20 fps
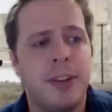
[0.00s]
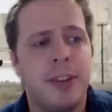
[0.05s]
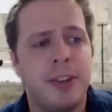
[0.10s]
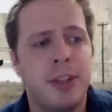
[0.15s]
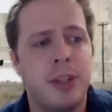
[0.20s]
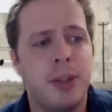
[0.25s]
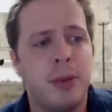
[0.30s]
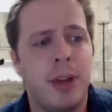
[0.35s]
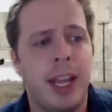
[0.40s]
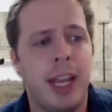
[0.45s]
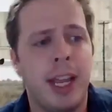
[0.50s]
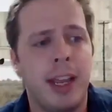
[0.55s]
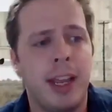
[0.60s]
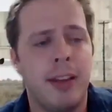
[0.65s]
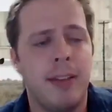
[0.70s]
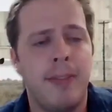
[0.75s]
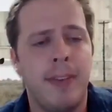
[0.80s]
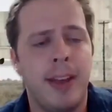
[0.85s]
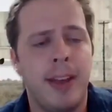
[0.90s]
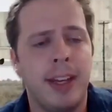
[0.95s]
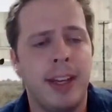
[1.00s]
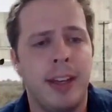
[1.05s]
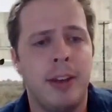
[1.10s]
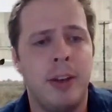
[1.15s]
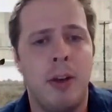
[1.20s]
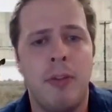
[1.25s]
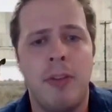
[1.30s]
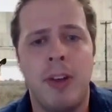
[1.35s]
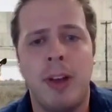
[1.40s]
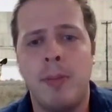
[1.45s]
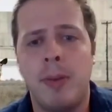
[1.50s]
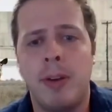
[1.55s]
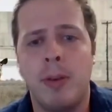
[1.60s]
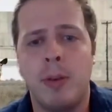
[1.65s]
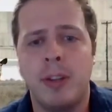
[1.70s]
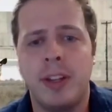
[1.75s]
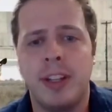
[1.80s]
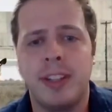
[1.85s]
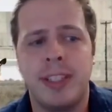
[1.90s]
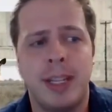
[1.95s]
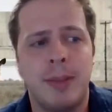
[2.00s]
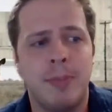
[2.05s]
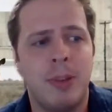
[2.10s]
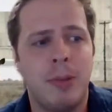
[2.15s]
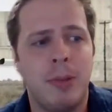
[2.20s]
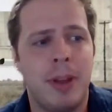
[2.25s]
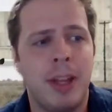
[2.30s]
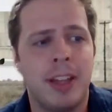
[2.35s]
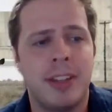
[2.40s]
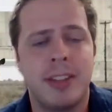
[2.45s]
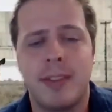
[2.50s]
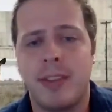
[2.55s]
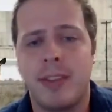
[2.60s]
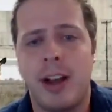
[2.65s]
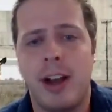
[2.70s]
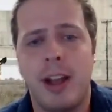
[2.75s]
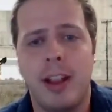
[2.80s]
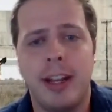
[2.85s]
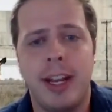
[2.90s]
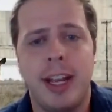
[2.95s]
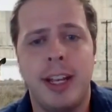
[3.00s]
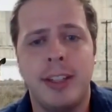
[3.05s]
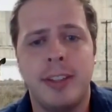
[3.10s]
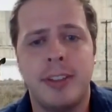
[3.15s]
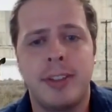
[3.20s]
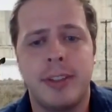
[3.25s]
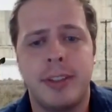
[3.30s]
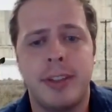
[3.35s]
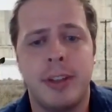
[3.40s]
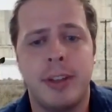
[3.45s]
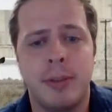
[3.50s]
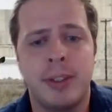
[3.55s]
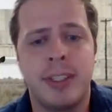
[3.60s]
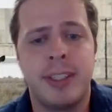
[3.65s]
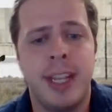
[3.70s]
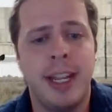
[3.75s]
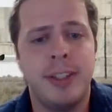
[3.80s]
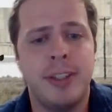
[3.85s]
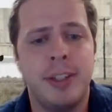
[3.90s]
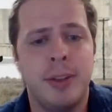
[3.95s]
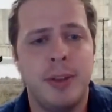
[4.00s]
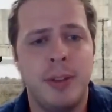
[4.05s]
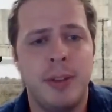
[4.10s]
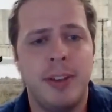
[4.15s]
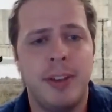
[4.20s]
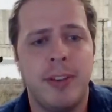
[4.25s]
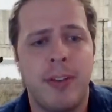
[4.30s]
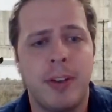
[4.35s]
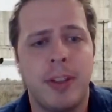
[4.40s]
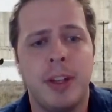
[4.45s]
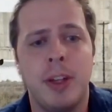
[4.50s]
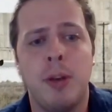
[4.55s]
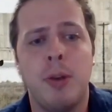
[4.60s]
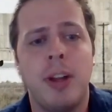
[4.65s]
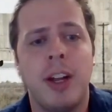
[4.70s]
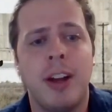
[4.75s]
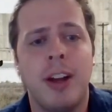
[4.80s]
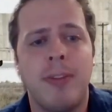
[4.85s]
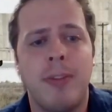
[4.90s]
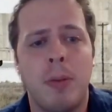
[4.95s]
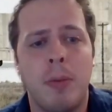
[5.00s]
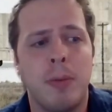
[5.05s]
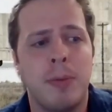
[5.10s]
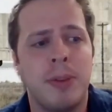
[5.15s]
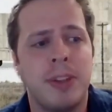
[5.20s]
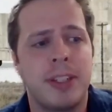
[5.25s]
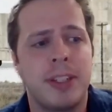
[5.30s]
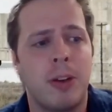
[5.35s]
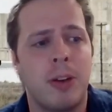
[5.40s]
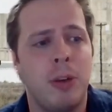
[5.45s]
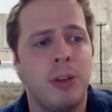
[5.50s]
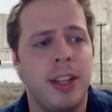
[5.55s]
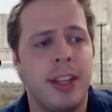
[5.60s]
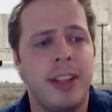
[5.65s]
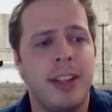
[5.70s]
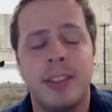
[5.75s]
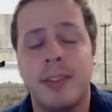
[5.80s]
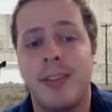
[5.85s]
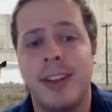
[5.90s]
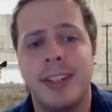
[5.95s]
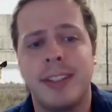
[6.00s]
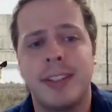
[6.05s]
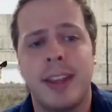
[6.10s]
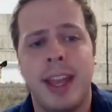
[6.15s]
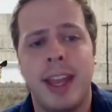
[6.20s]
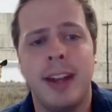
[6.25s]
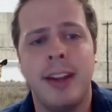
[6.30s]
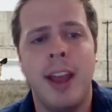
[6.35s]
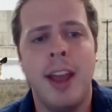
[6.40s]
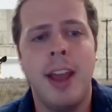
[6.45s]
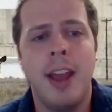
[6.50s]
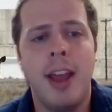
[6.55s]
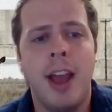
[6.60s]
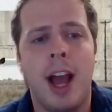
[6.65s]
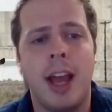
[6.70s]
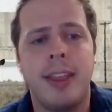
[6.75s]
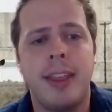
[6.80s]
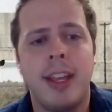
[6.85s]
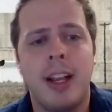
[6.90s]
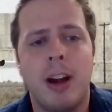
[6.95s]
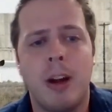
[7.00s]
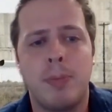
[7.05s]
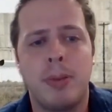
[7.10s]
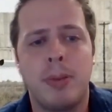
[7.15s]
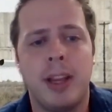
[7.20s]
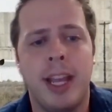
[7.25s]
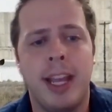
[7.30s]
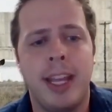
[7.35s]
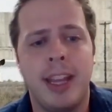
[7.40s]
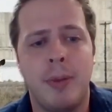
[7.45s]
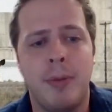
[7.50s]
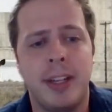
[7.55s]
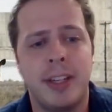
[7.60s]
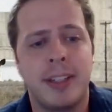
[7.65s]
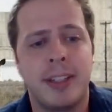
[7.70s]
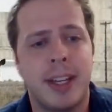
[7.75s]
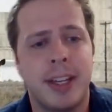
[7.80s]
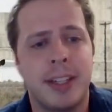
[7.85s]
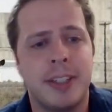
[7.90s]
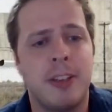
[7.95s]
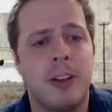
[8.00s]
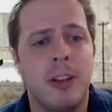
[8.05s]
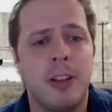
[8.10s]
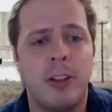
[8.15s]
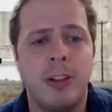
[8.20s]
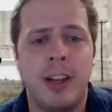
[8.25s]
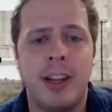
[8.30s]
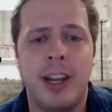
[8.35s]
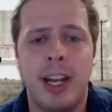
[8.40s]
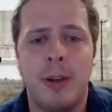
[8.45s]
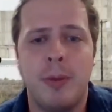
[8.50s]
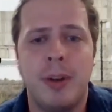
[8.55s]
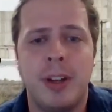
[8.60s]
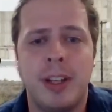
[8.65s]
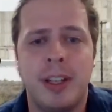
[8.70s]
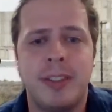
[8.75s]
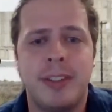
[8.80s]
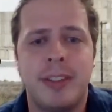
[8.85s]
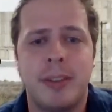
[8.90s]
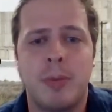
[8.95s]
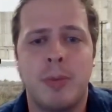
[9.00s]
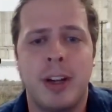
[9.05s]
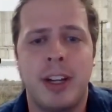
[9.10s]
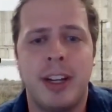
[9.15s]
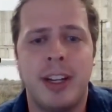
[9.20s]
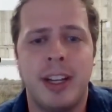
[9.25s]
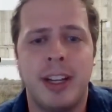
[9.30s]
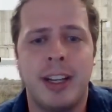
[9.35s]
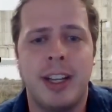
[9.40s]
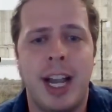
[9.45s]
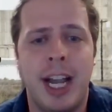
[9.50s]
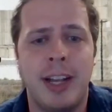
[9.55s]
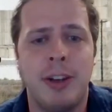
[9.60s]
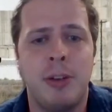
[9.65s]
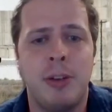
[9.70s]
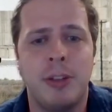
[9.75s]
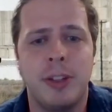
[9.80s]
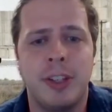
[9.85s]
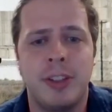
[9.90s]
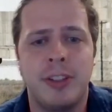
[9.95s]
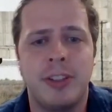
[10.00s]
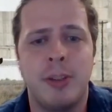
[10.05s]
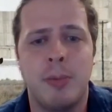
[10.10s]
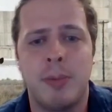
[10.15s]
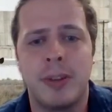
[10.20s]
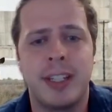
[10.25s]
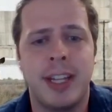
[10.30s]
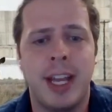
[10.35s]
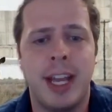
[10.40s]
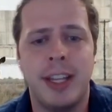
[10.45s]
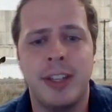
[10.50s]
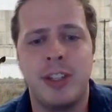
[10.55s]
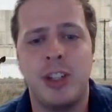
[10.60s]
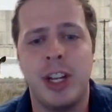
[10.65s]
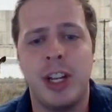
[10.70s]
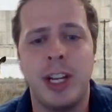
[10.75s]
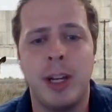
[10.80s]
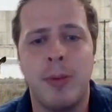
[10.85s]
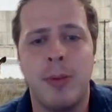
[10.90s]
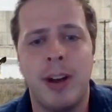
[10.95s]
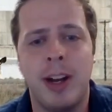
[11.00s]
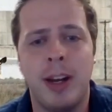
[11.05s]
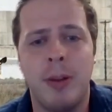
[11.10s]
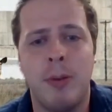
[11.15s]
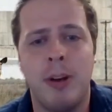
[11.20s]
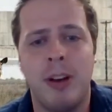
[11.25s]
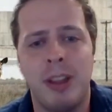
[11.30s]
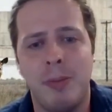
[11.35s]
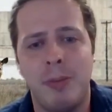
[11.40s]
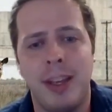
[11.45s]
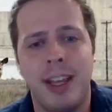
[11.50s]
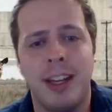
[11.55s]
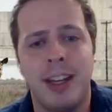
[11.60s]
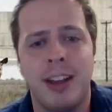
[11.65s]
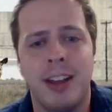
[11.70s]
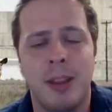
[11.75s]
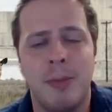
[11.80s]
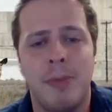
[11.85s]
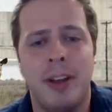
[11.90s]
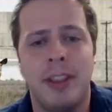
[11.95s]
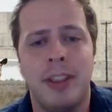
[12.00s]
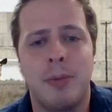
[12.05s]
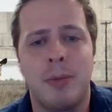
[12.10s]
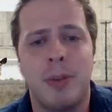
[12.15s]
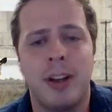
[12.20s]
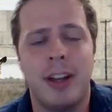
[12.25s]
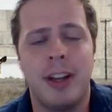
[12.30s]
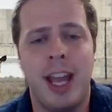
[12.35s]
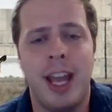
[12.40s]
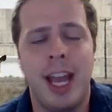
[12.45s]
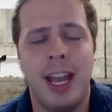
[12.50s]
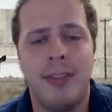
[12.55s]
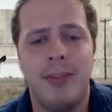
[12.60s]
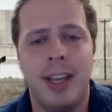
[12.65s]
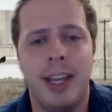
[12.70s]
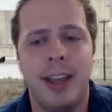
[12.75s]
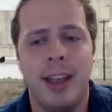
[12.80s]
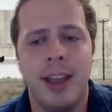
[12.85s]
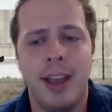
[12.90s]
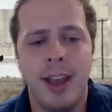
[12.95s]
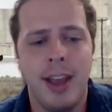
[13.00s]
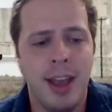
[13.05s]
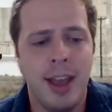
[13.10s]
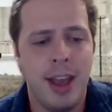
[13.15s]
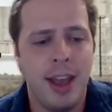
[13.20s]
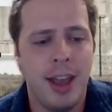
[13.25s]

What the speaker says: to do a event in November or December because of the holidays. So stay tuned for the new year for when we start holding these events again. I think our plan that we discussed earlier today is we're going to kind of hold a supersized January, where at the beginning of the month we're going to have a